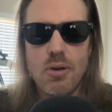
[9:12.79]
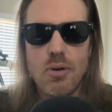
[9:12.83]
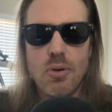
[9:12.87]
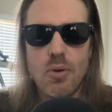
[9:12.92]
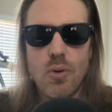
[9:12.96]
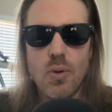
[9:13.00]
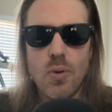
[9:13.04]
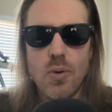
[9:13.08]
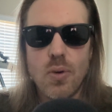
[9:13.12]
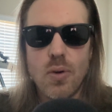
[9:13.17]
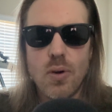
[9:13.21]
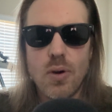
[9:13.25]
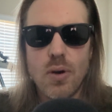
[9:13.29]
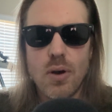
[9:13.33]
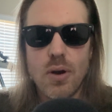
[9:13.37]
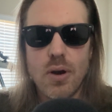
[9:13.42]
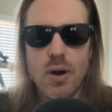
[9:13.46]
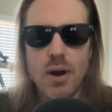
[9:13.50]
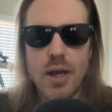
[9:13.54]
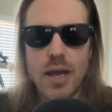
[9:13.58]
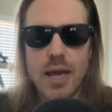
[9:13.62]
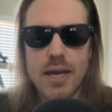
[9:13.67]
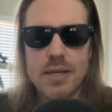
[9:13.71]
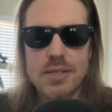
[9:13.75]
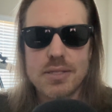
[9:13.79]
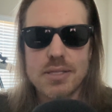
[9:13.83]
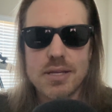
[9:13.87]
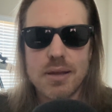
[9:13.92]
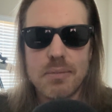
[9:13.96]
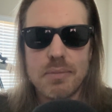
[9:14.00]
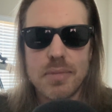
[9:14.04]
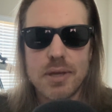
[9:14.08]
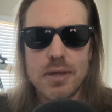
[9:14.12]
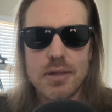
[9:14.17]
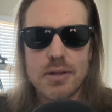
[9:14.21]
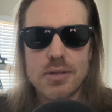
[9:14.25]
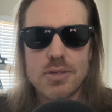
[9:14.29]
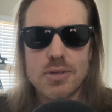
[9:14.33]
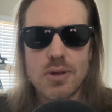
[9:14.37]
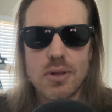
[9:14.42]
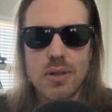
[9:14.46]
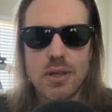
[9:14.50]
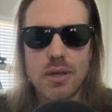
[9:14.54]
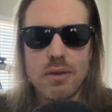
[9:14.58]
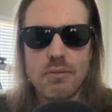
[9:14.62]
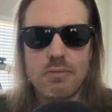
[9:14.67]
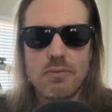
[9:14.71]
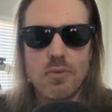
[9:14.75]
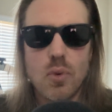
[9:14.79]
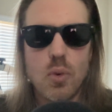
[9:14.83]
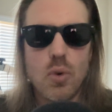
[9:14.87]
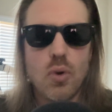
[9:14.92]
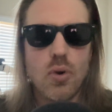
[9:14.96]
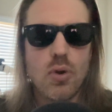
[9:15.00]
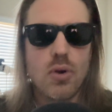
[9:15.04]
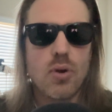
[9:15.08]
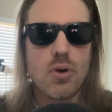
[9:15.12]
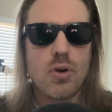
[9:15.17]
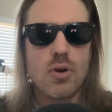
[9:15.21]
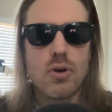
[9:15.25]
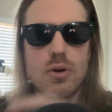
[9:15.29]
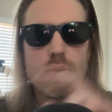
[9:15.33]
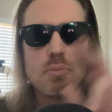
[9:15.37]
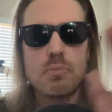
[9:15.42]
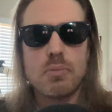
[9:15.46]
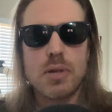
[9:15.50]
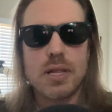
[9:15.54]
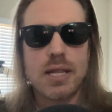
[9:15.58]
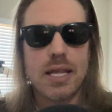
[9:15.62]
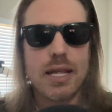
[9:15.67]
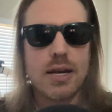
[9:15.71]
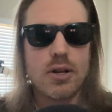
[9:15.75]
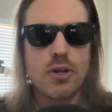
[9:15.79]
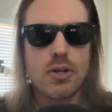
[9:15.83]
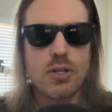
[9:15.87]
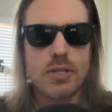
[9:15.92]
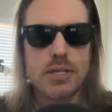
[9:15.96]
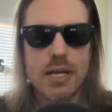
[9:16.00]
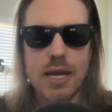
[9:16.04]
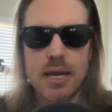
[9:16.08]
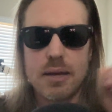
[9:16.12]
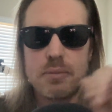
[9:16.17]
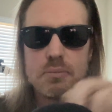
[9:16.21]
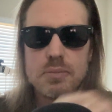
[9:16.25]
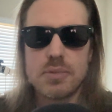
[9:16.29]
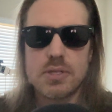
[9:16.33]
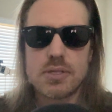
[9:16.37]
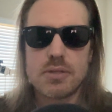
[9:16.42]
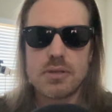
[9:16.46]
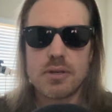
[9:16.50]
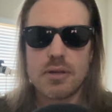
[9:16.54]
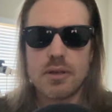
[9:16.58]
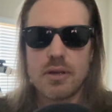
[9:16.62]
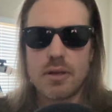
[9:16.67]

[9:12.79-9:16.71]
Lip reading: or as something that's only for political types,